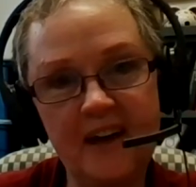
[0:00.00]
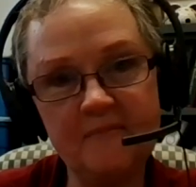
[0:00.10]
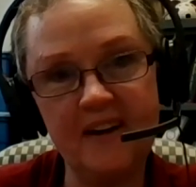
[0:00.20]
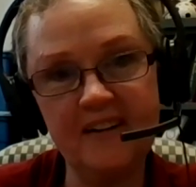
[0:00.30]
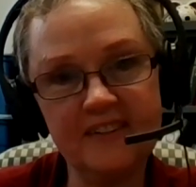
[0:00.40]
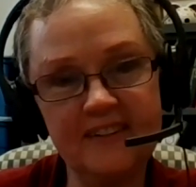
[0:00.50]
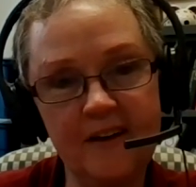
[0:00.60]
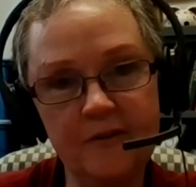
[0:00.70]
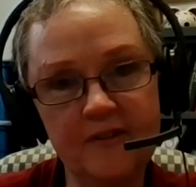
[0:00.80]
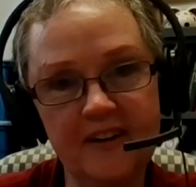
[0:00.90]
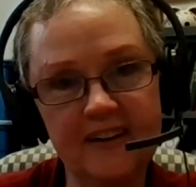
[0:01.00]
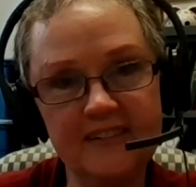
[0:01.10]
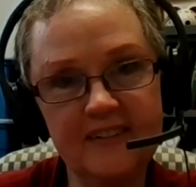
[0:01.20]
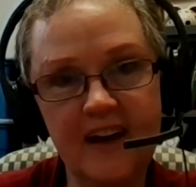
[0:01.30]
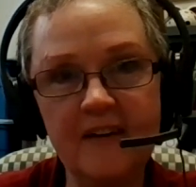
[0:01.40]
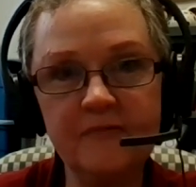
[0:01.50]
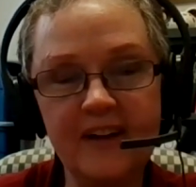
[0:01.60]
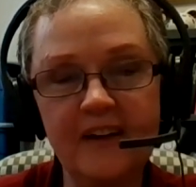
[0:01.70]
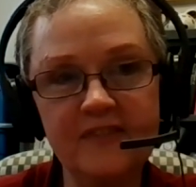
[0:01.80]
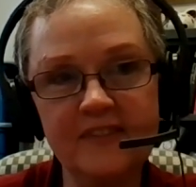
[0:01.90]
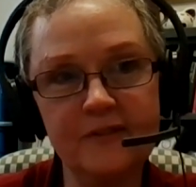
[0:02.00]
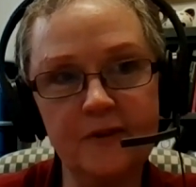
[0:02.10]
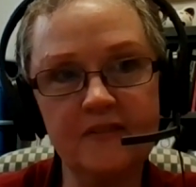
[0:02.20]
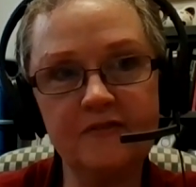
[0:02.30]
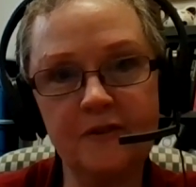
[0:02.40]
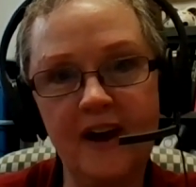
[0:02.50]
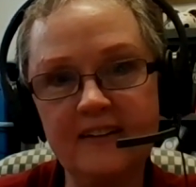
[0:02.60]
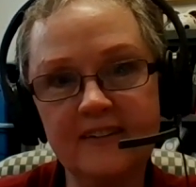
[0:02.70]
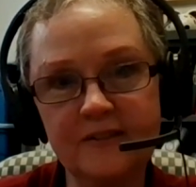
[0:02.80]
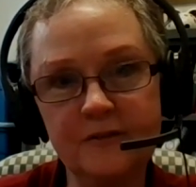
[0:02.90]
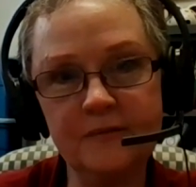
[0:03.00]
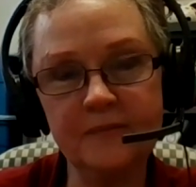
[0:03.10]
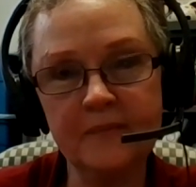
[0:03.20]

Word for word: I'm also uh, I've I've sort of tried to